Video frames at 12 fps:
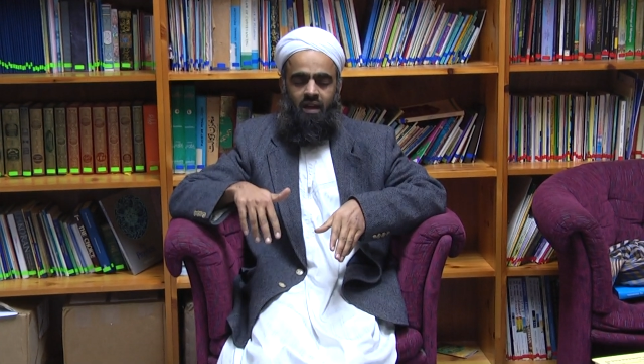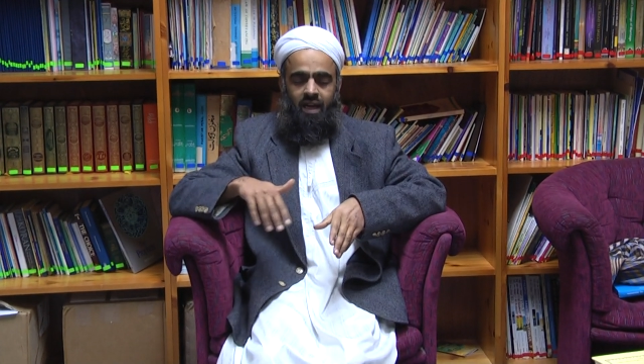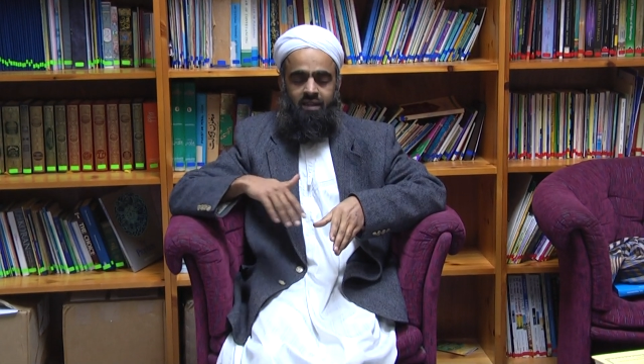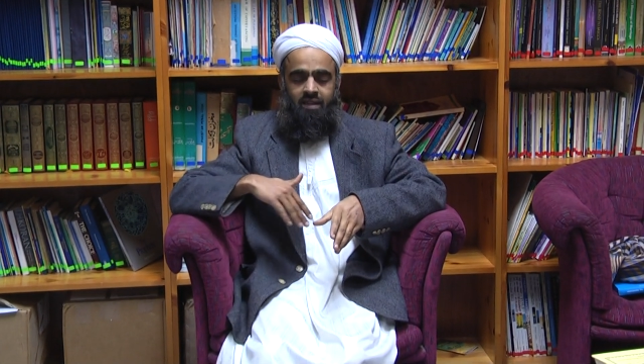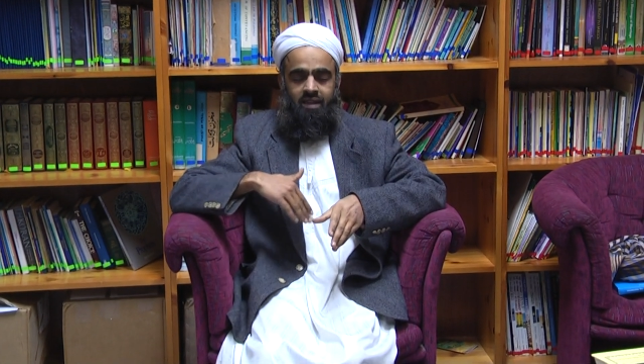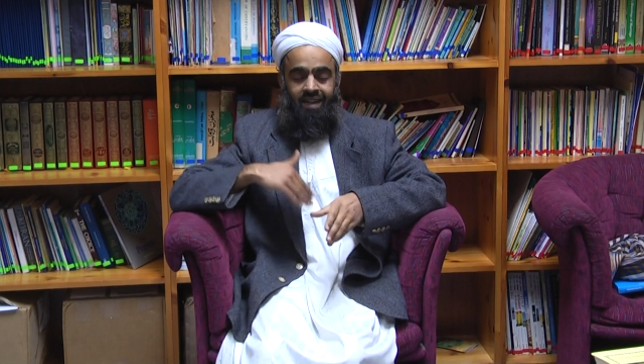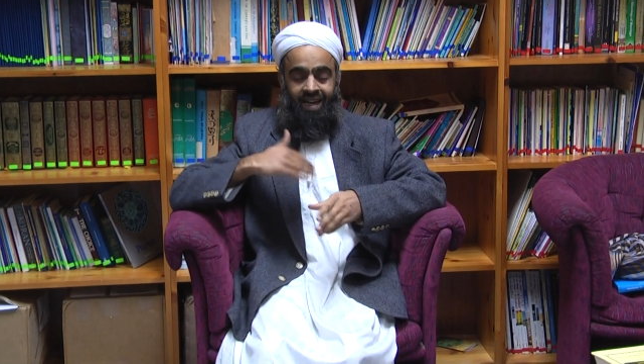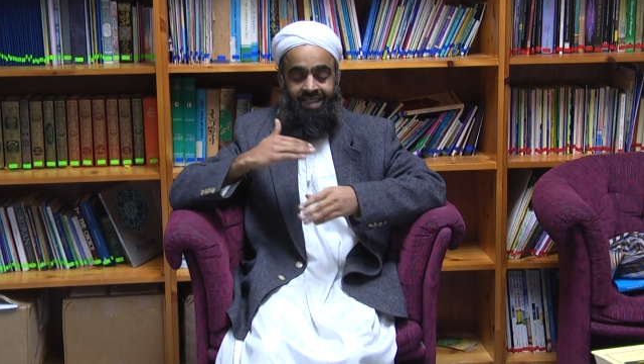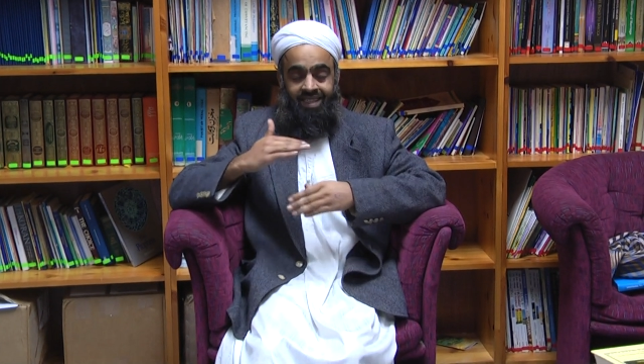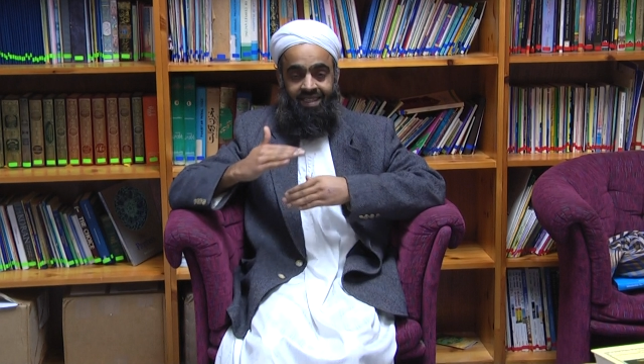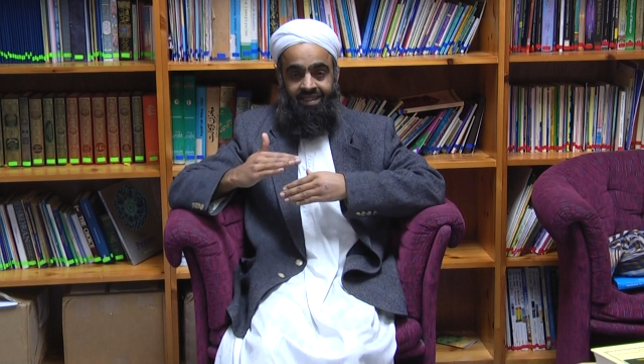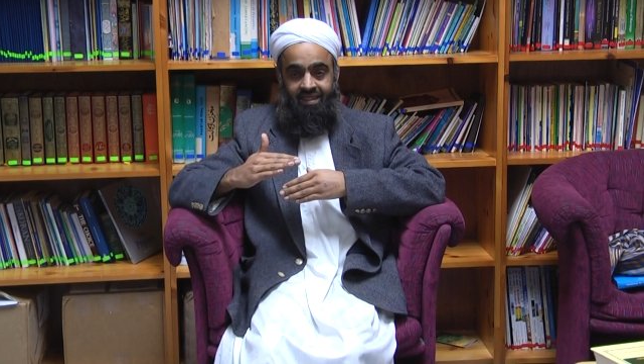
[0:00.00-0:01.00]
at
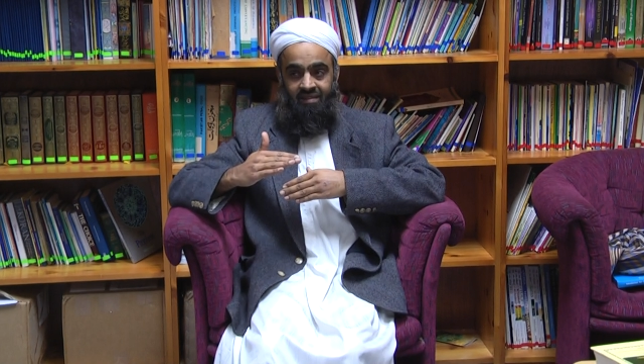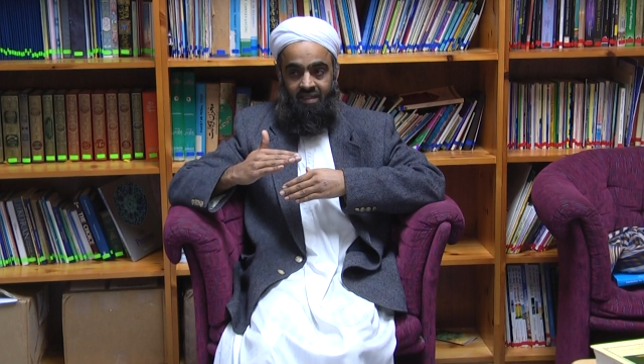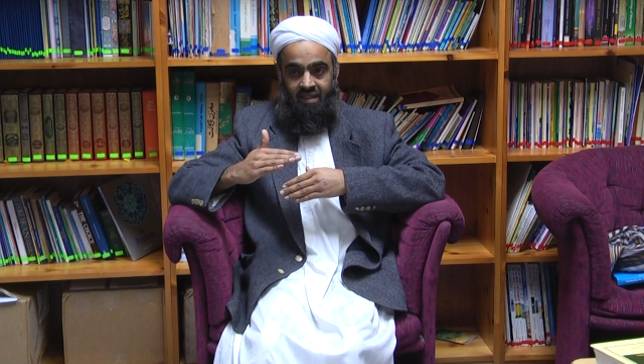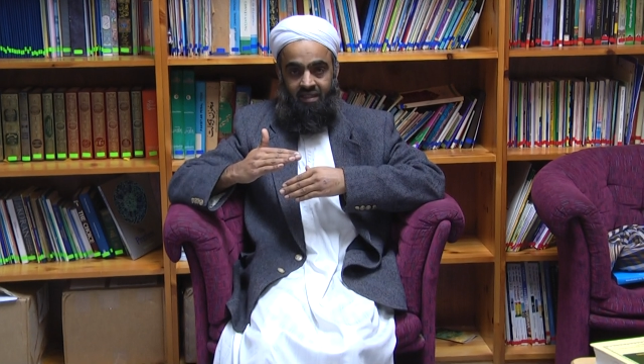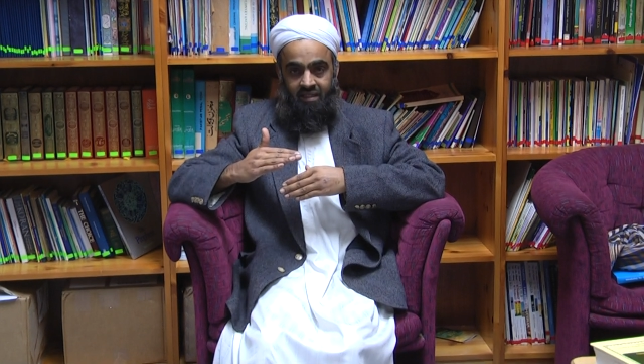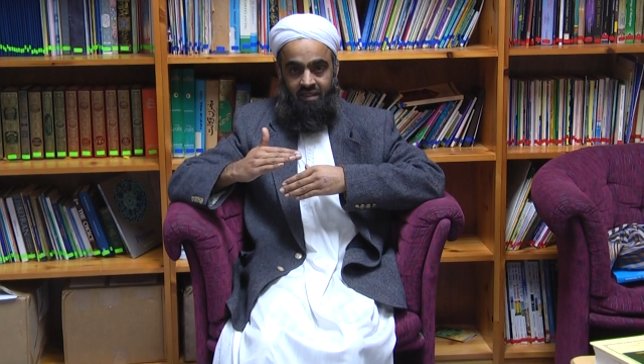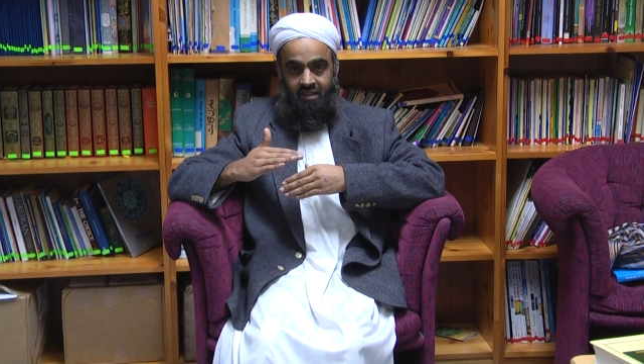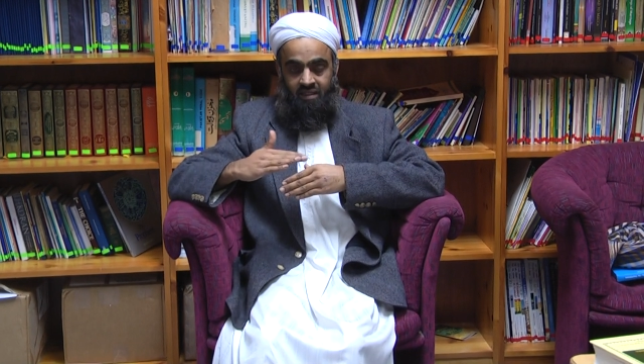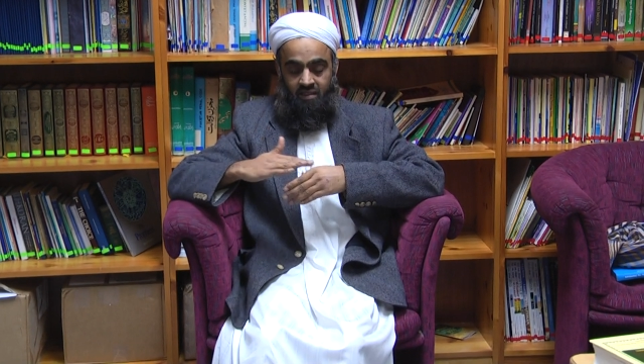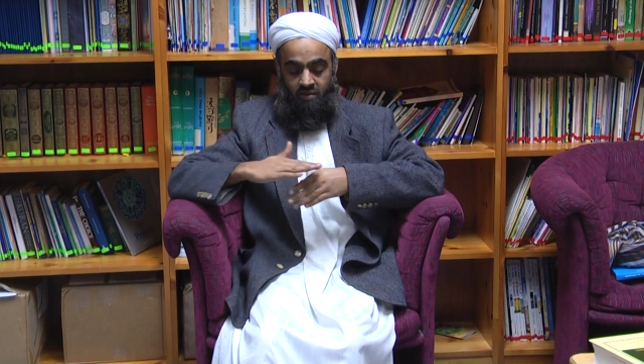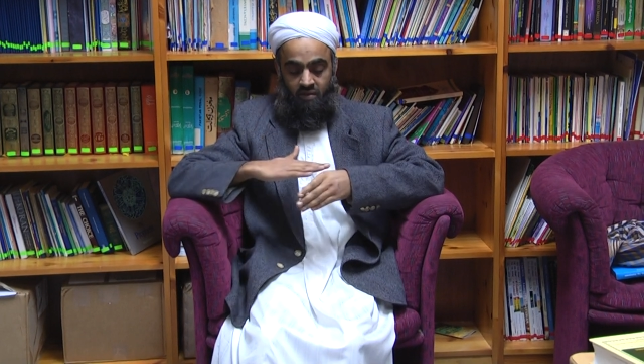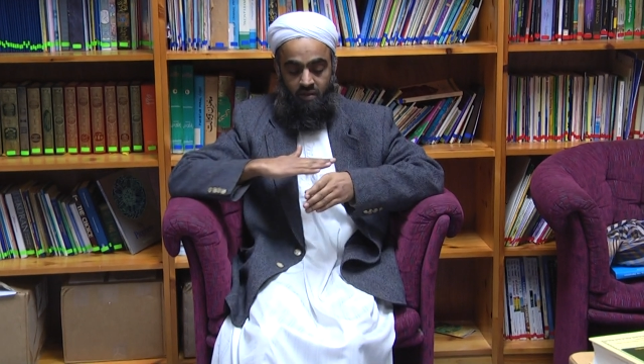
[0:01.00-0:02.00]
90 degrees.
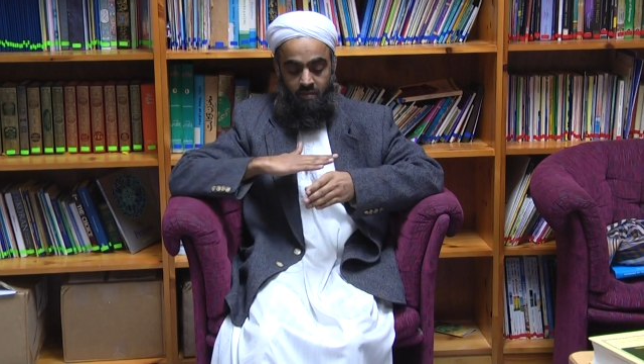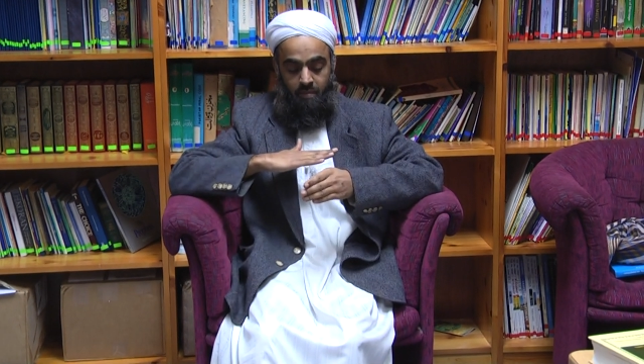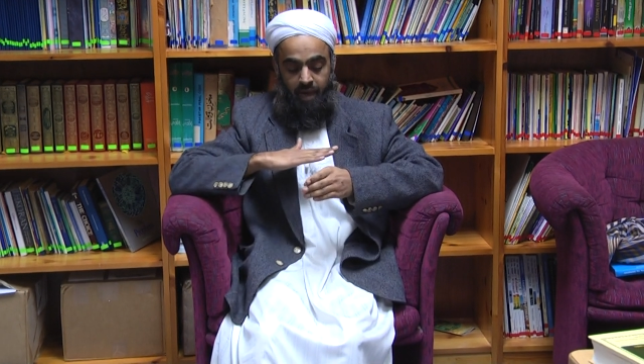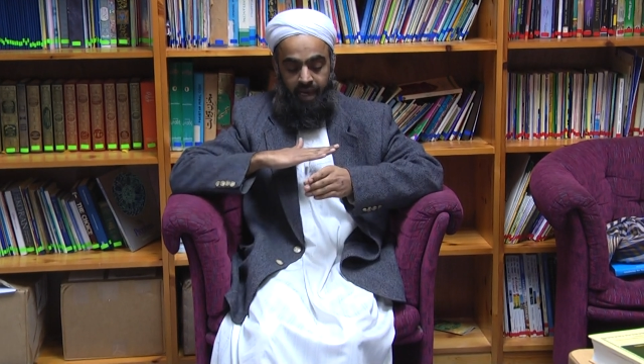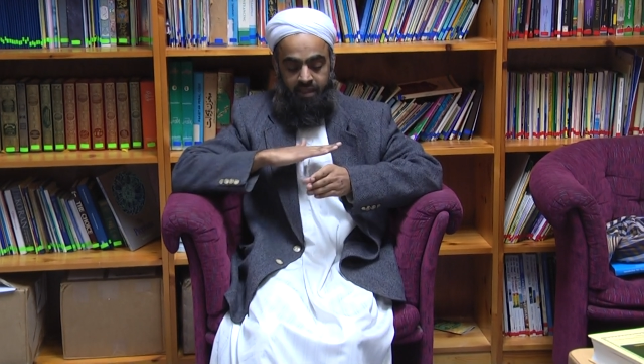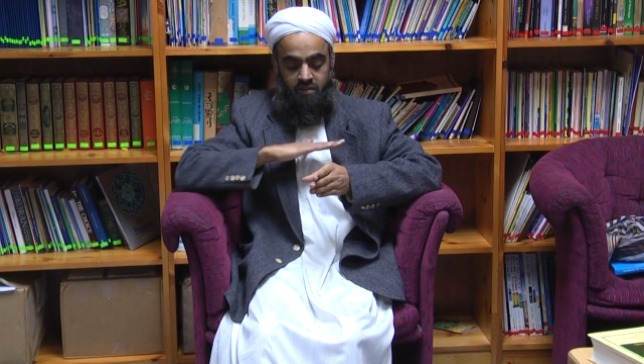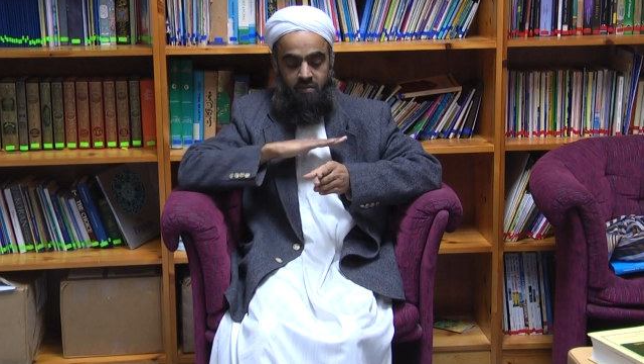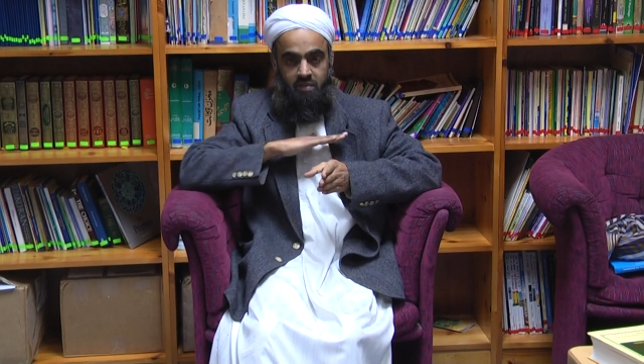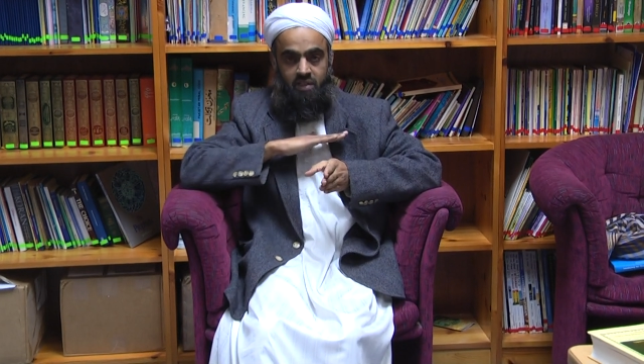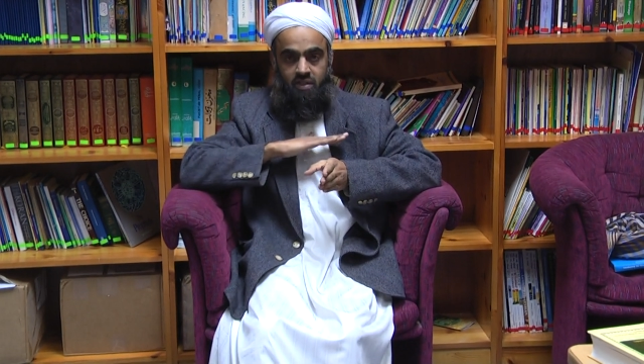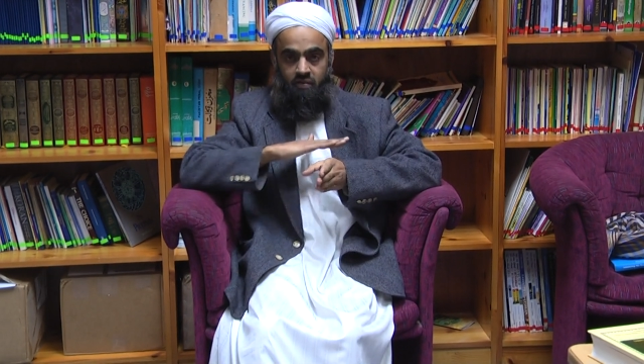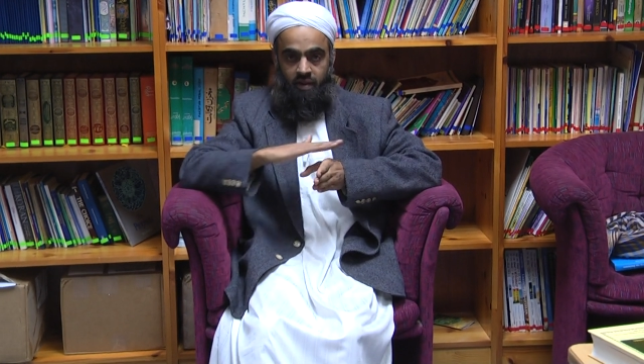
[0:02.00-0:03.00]
So your back should
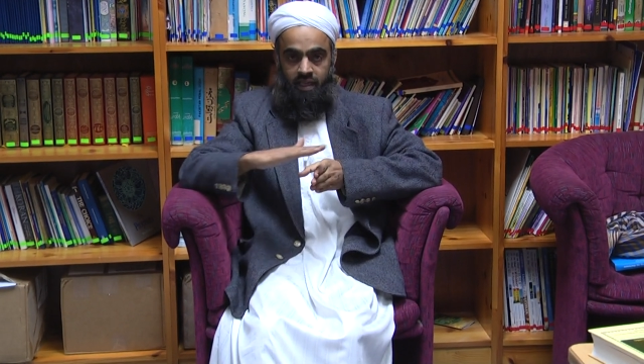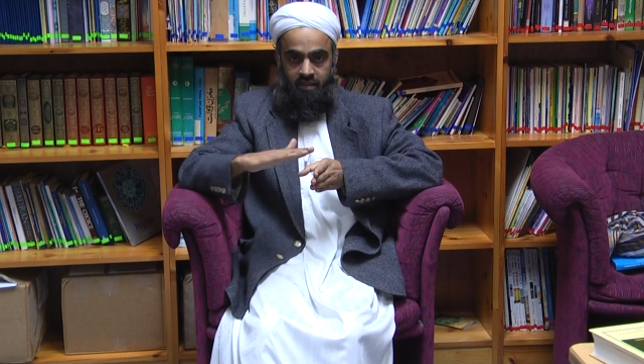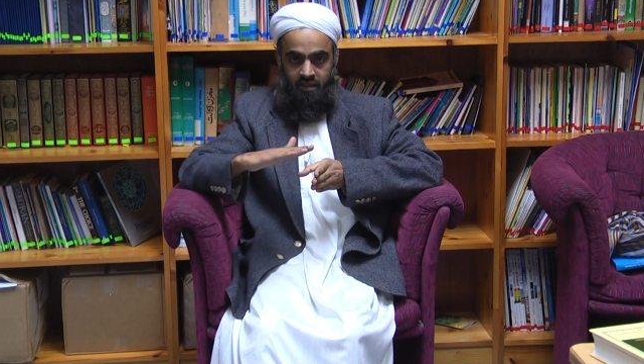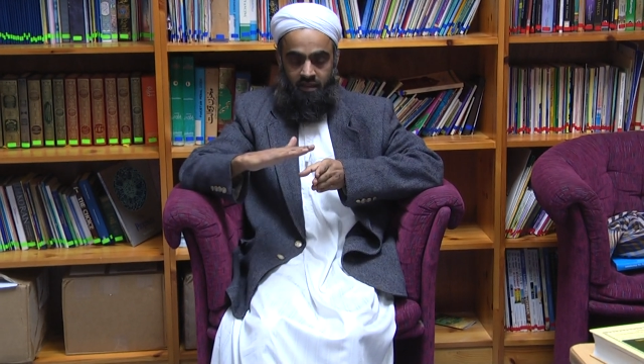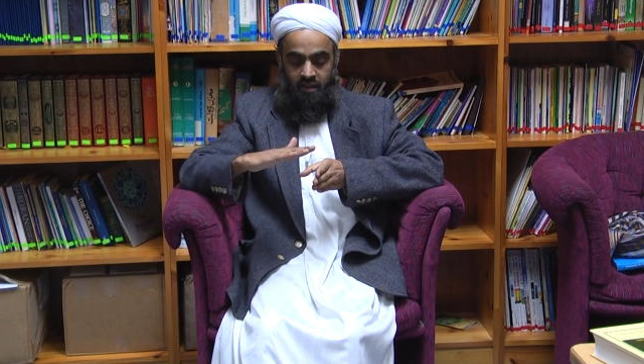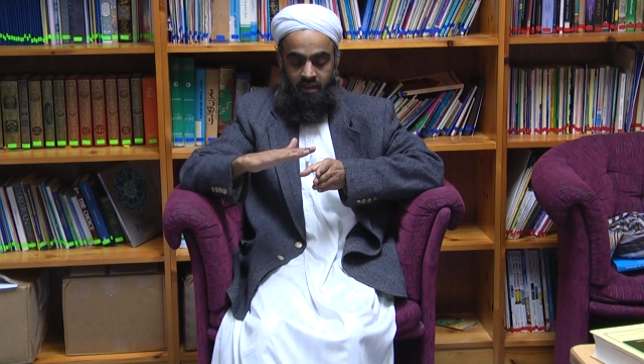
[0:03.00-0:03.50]
be straight.